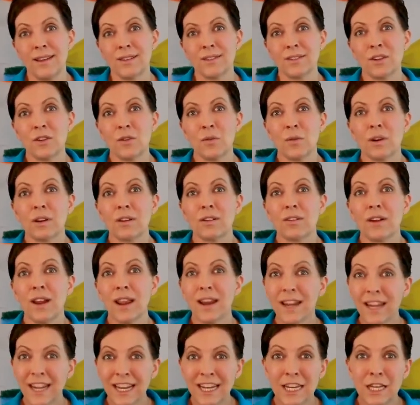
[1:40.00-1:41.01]
And so you want to
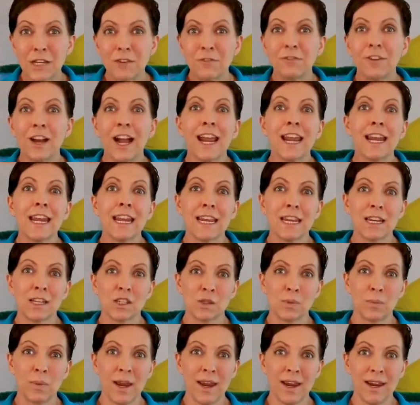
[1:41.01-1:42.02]
create an inviting
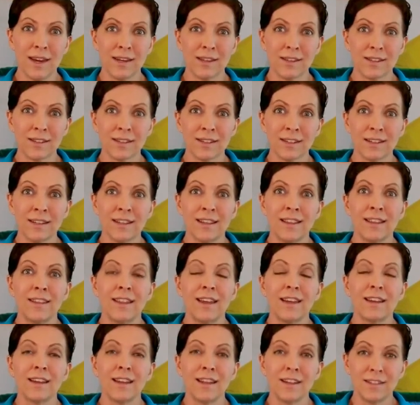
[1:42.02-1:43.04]
space
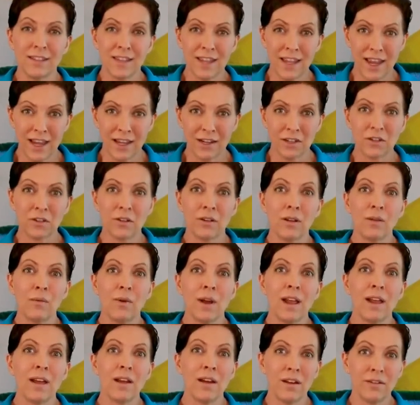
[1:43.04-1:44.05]
that is the
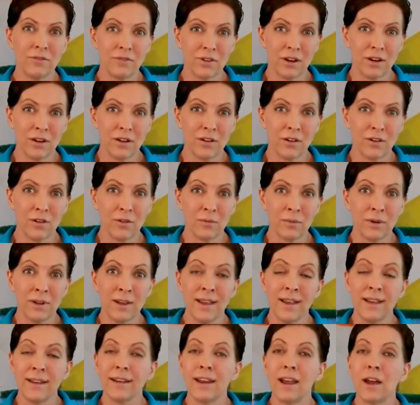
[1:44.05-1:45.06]
entryway of your home.
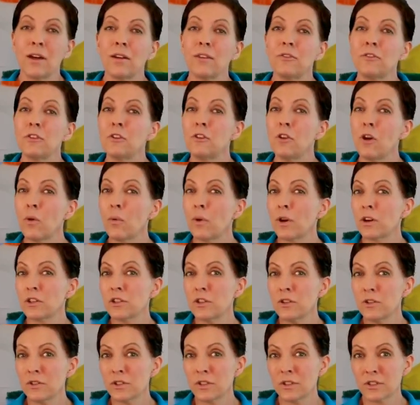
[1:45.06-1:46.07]
Now, if you don't wear
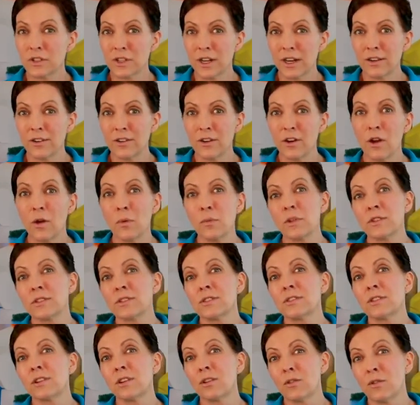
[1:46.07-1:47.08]
shoes inside your home,
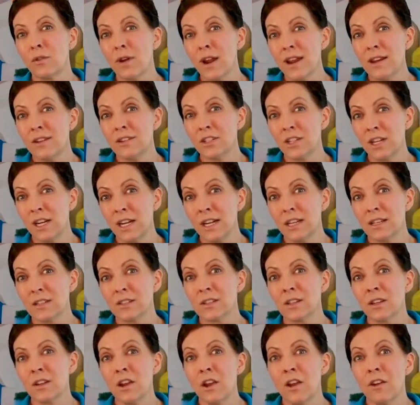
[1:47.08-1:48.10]
this is a great
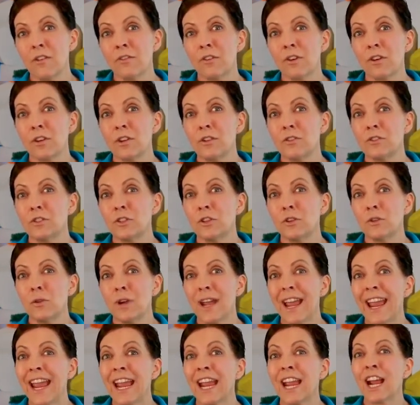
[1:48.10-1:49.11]
chance for you
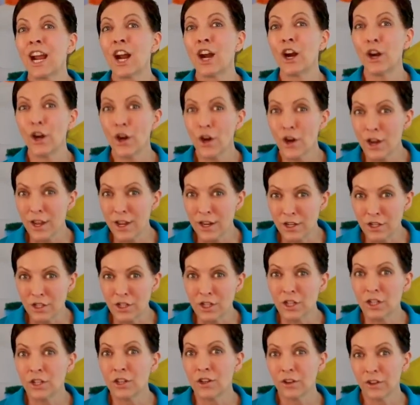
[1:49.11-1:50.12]
to
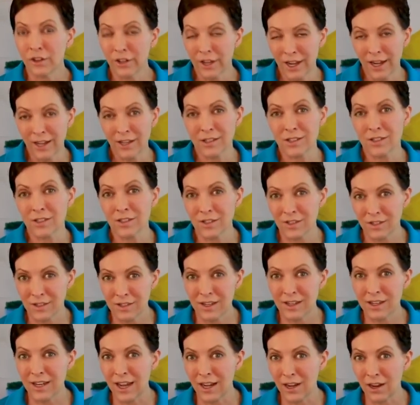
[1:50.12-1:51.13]
encourage your guests
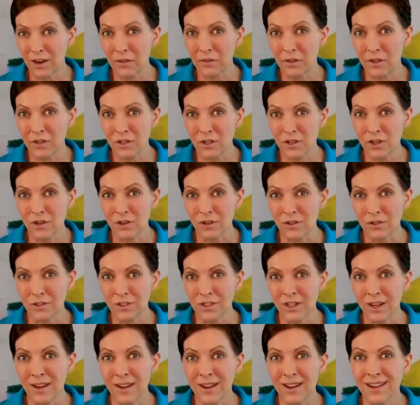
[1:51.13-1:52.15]
to take off their
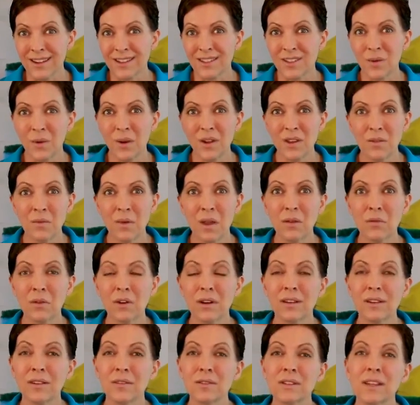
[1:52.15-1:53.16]
shoes. So what you may
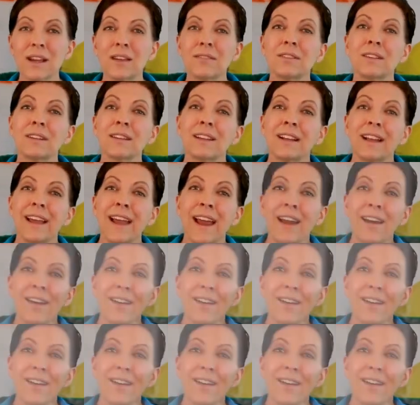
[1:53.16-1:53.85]
want to do is have a little